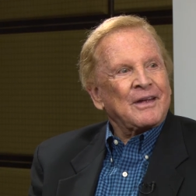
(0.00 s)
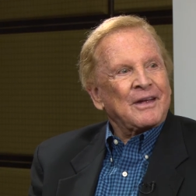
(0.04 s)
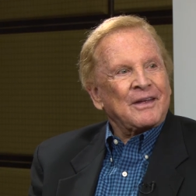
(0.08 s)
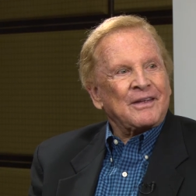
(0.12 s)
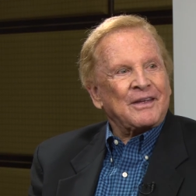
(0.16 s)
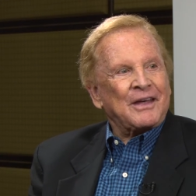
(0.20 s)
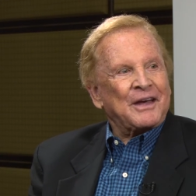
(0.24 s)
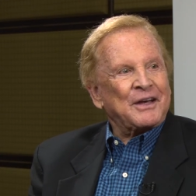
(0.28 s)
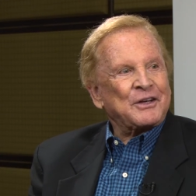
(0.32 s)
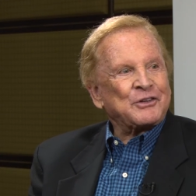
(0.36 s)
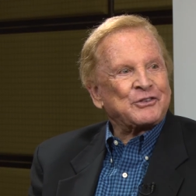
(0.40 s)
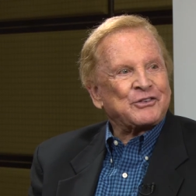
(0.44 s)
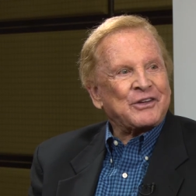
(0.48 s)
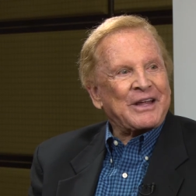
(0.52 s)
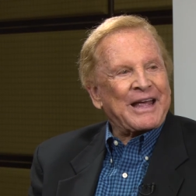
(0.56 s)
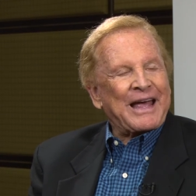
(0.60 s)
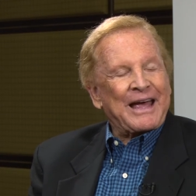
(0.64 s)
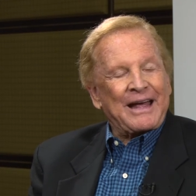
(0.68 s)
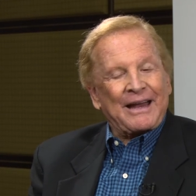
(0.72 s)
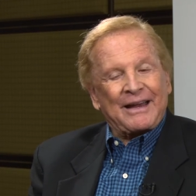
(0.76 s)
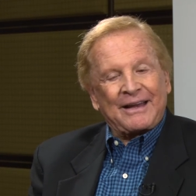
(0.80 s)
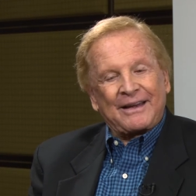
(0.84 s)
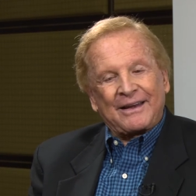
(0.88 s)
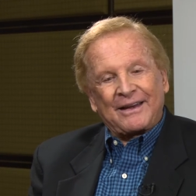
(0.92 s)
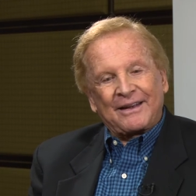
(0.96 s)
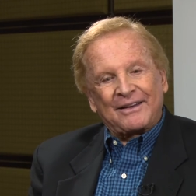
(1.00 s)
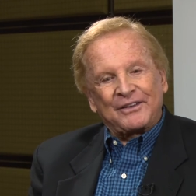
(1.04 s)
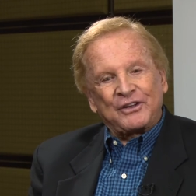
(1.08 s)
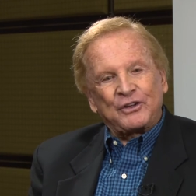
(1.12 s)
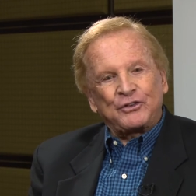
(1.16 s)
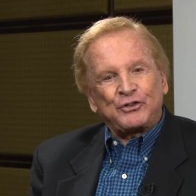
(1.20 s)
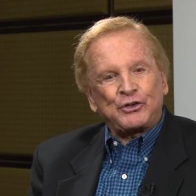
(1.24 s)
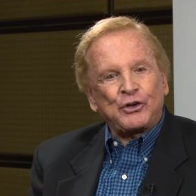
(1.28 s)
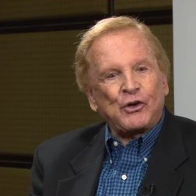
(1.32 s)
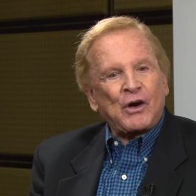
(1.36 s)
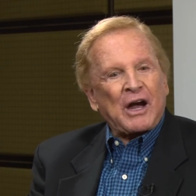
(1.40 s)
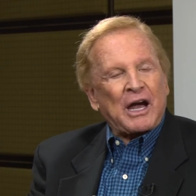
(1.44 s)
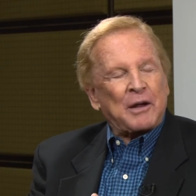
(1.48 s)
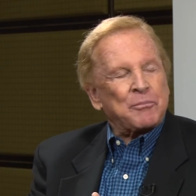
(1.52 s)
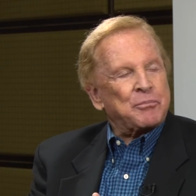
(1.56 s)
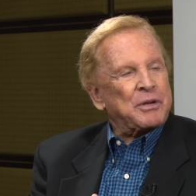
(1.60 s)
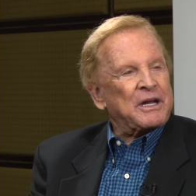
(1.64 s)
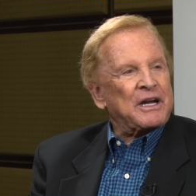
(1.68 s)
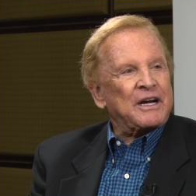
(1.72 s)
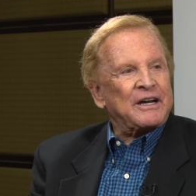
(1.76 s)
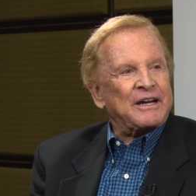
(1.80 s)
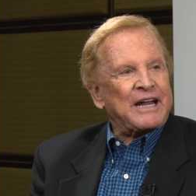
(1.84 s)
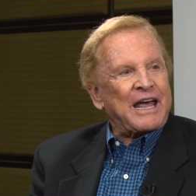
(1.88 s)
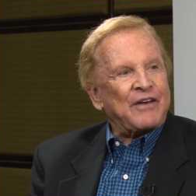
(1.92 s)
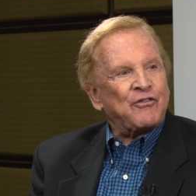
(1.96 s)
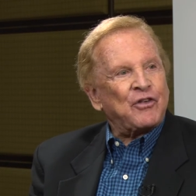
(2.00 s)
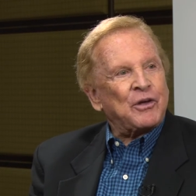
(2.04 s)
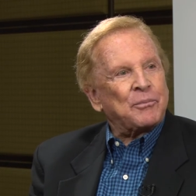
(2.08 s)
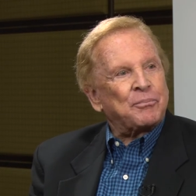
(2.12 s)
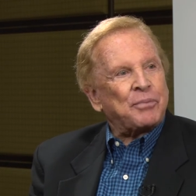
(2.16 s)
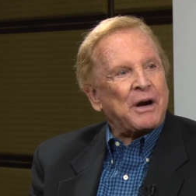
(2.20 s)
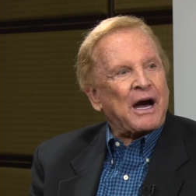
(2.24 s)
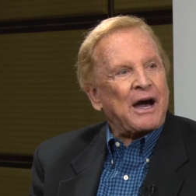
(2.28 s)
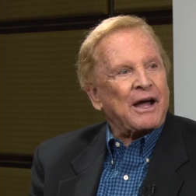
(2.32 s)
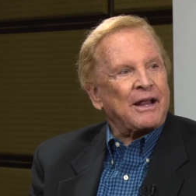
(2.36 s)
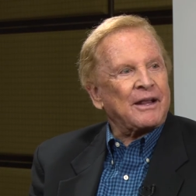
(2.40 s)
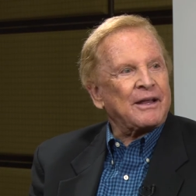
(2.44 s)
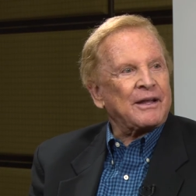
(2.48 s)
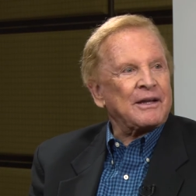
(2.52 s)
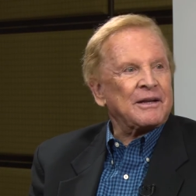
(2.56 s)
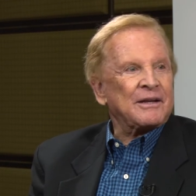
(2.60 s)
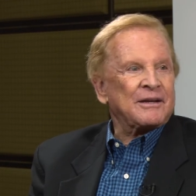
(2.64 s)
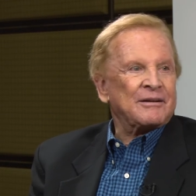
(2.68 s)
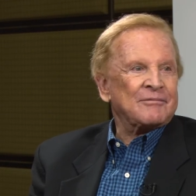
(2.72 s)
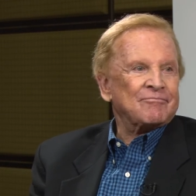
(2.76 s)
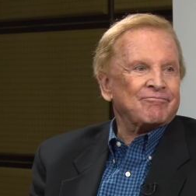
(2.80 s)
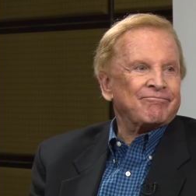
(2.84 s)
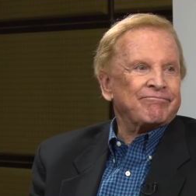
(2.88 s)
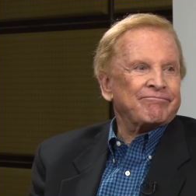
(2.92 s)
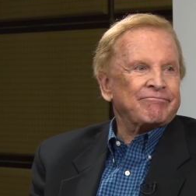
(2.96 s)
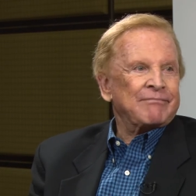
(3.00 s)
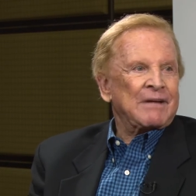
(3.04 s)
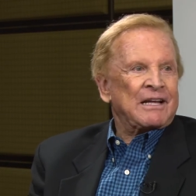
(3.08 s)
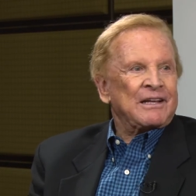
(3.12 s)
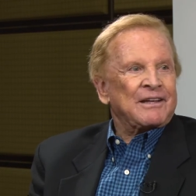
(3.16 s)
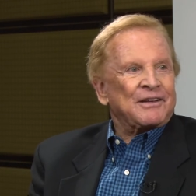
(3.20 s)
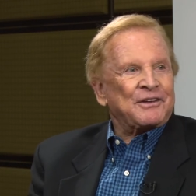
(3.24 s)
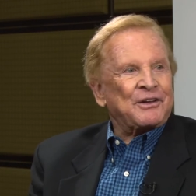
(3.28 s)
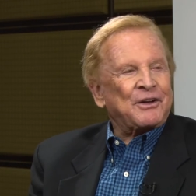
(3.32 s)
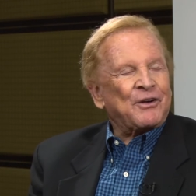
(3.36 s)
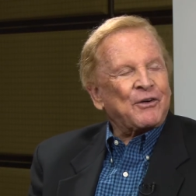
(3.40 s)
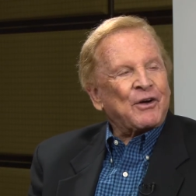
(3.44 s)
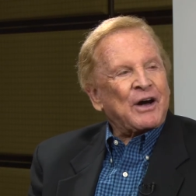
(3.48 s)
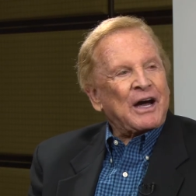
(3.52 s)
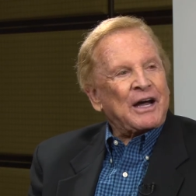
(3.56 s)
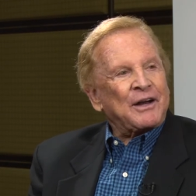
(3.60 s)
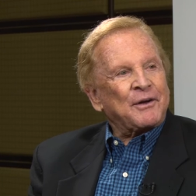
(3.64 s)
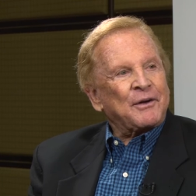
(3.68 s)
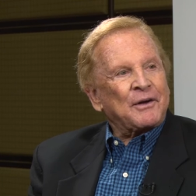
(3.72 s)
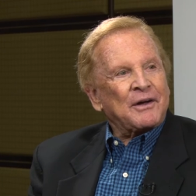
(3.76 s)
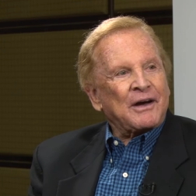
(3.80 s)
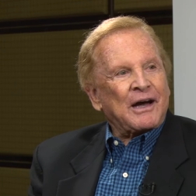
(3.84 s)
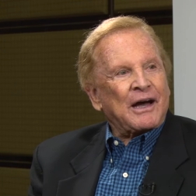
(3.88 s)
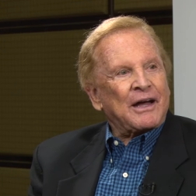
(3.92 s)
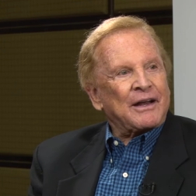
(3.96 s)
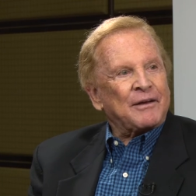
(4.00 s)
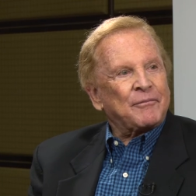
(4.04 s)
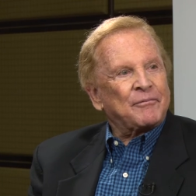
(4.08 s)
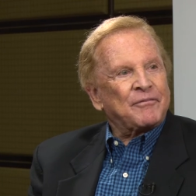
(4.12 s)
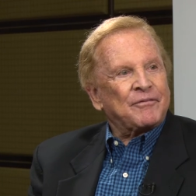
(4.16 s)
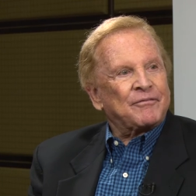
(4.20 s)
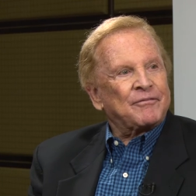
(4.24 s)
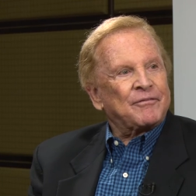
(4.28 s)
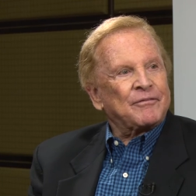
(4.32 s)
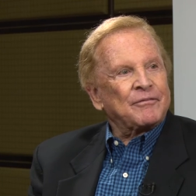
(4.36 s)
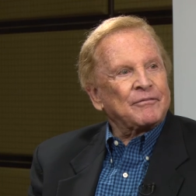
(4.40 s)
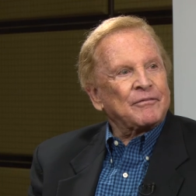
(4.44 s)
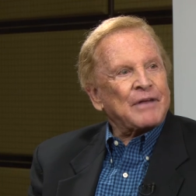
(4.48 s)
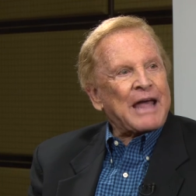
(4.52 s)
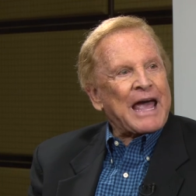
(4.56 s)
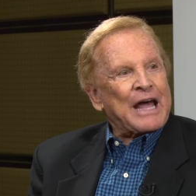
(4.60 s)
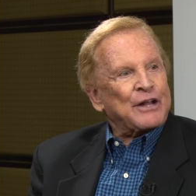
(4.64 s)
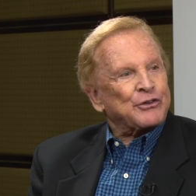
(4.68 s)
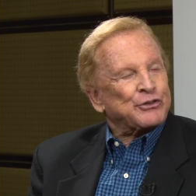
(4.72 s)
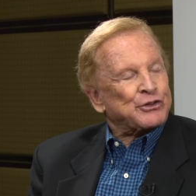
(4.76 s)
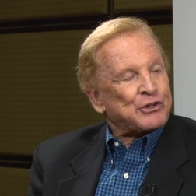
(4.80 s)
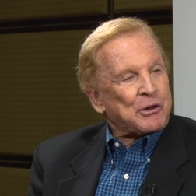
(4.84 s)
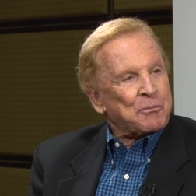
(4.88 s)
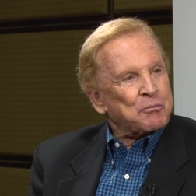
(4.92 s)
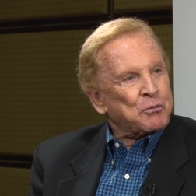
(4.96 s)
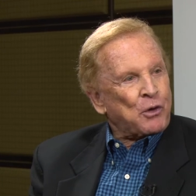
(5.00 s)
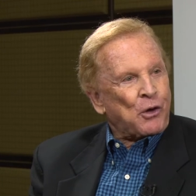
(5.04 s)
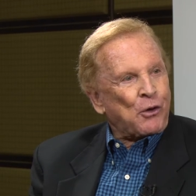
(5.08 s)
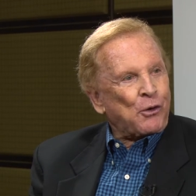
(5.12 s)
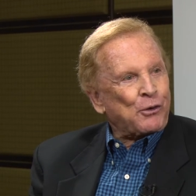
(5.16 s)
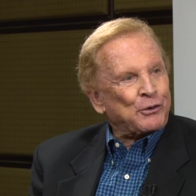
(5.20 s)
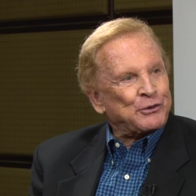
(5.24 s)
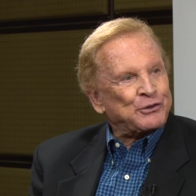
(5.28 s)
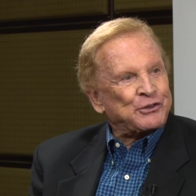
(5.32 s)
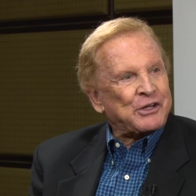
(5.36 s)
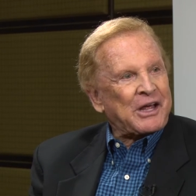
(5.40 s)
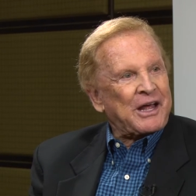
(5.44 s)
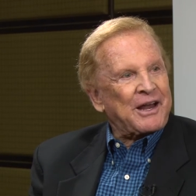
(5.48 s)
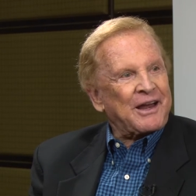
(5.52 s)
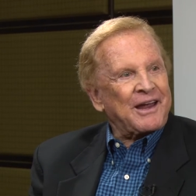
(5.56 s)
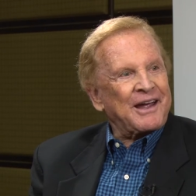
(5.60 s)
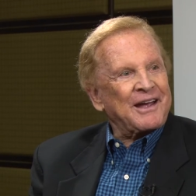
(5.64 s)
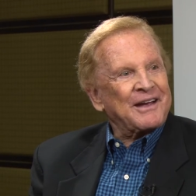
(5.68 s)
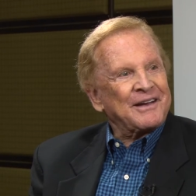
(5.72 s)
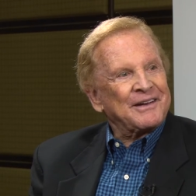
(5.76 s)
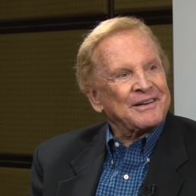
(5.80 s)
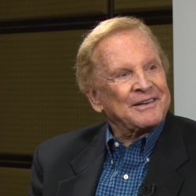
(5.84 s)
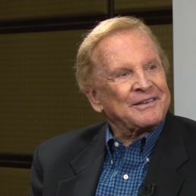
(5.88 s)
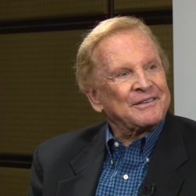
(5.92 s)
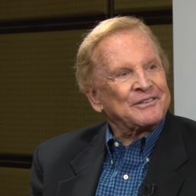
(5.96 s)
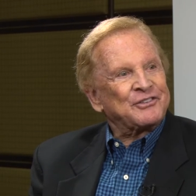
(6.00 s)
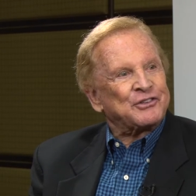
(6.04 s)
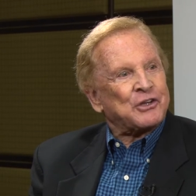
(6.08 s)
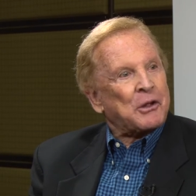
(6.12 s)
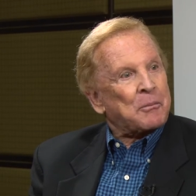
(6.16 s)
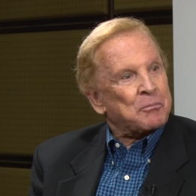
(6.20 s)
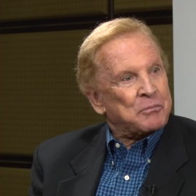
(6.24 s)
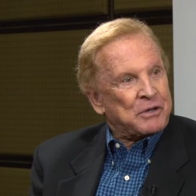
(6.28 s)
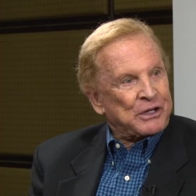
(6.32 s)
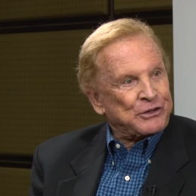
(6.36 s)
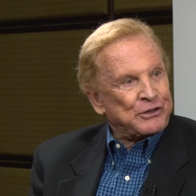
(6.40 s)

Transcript: Yes, and sure, I'd been a Navy pilot. You know, I'd, I'd had some goal setting, some